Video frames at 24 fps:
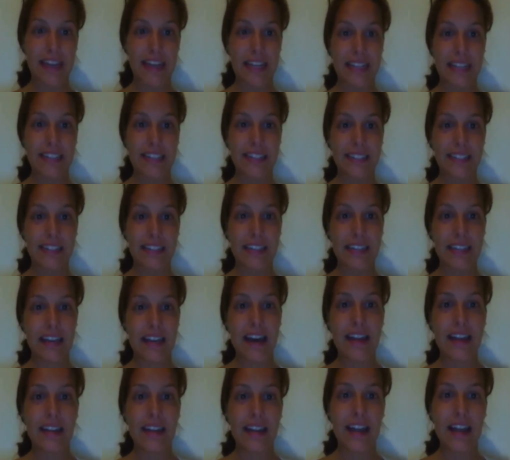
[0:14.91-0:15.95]
It's
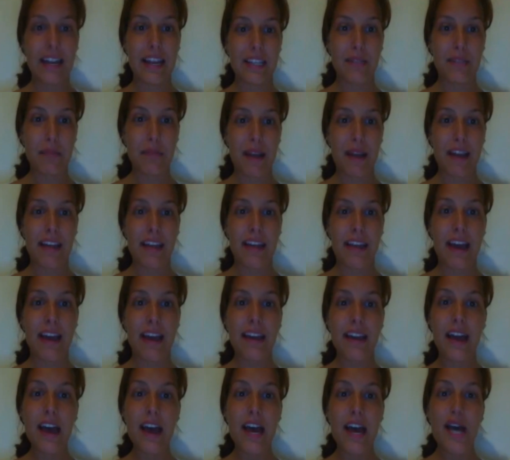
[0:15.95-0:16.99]
Dia de la
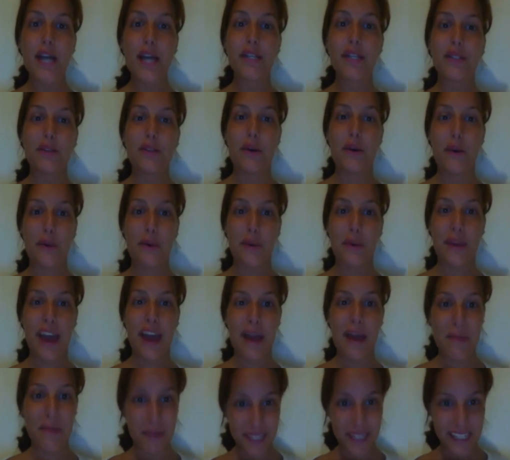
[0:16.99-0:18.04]
Hispanidad. So we
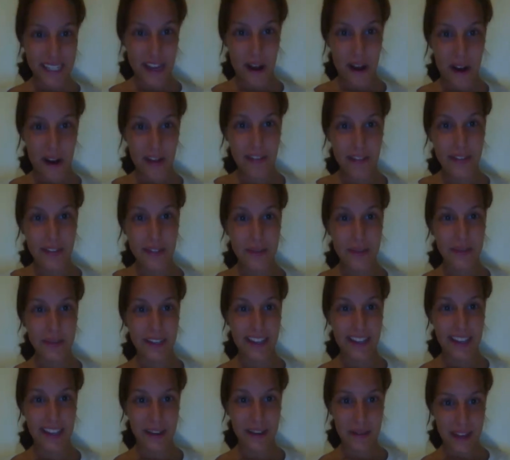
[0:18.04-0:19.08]
had Monday off. So we're
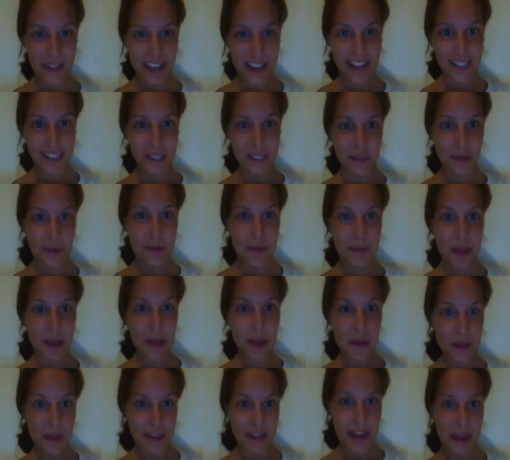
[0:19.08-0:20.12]
like, okay, let's go to
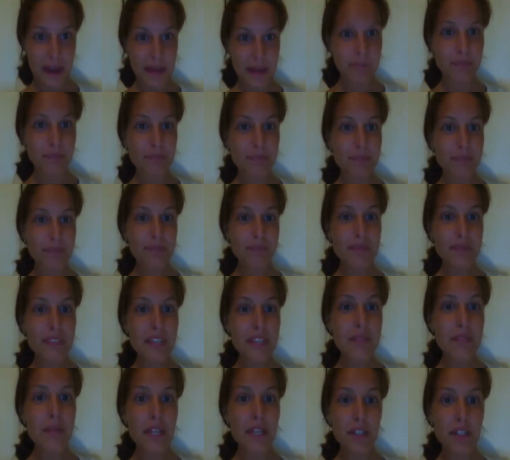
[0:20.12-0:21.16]
Mallorca.
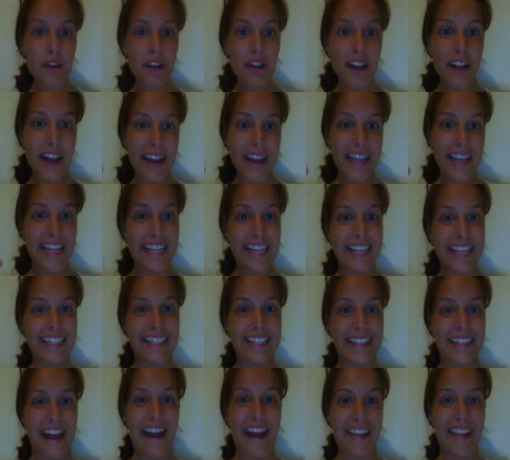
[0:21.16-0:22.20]
Mallorca is
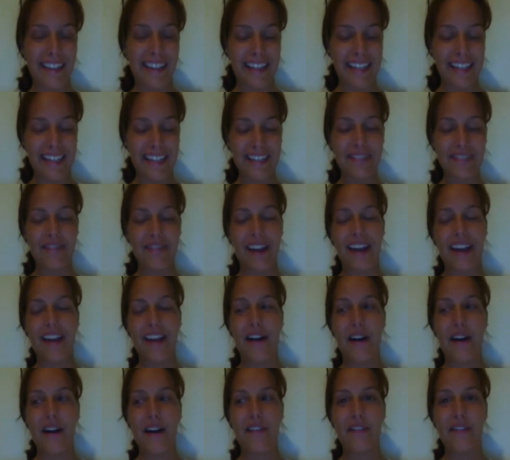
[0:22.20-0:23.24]
an island right
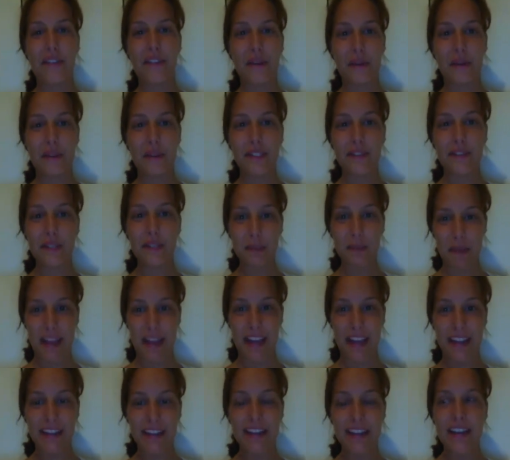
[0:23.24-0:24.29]
off the coast of
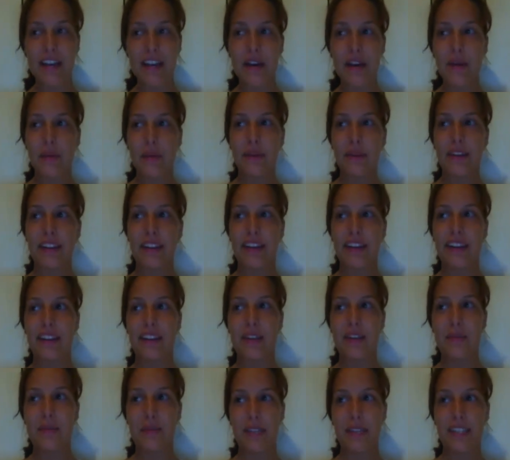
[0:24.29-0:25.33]
Spain near
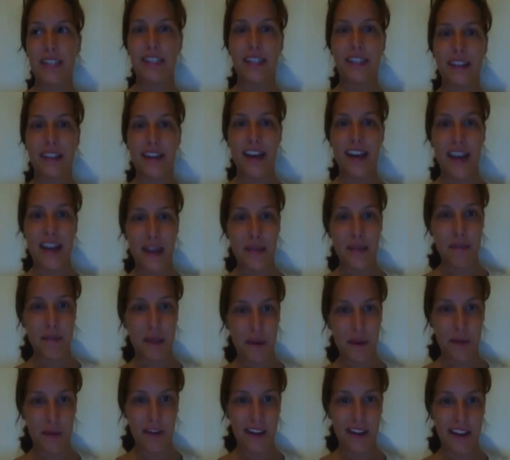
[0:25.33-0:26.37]
Ibiza and
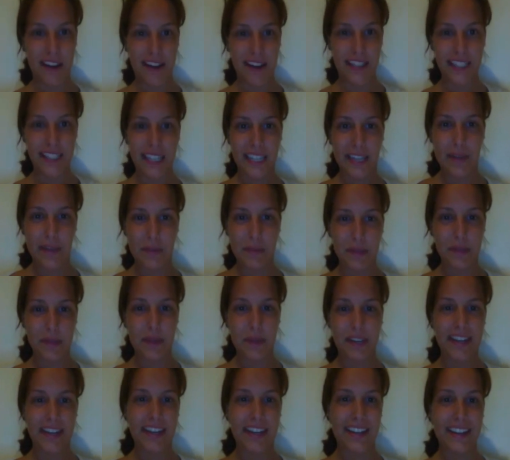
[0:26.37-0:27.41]
Menorca. It's like in
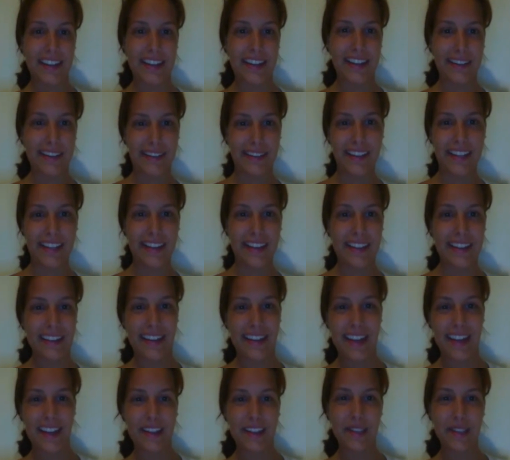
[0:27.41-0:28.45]
between Italy
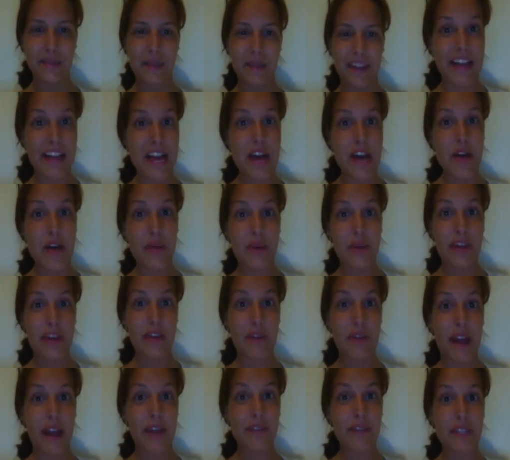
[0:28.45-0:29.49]
and Spain. We
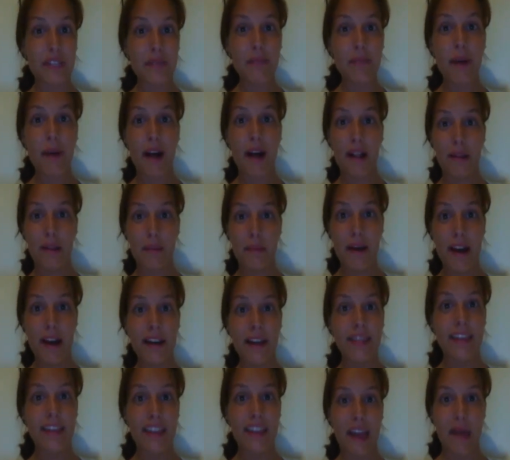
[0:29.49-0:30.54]
arrived in
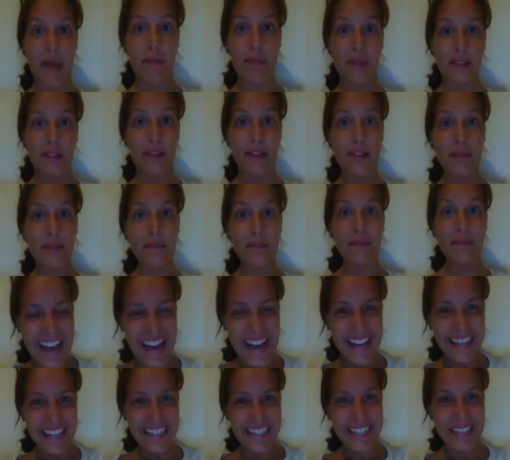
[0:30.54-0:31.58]
Palma, the capital,
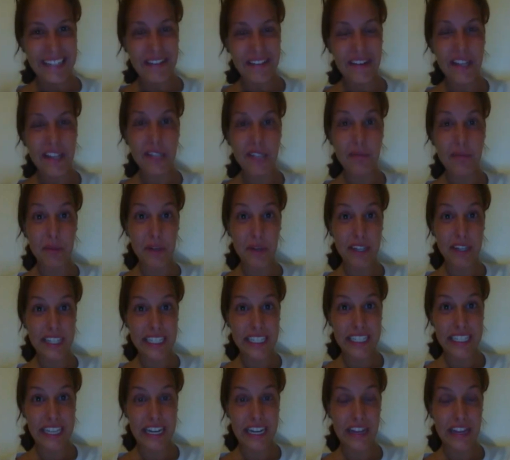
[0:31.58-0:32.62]
and so we explored the
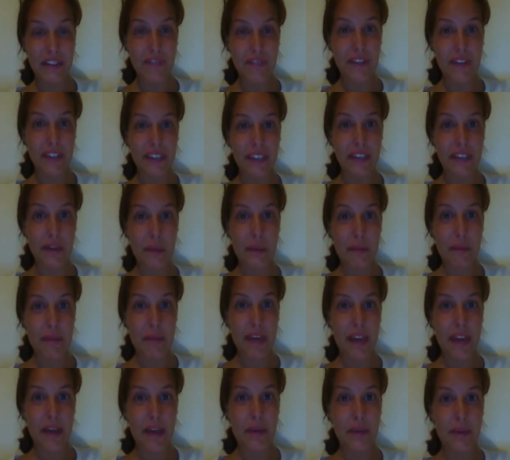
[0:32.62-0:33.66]
city for a little
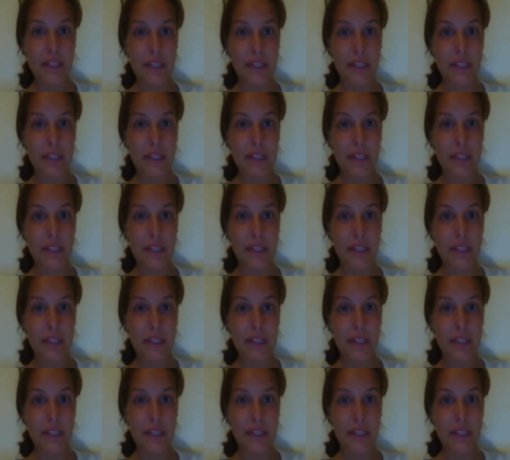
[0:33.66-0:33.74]
bit.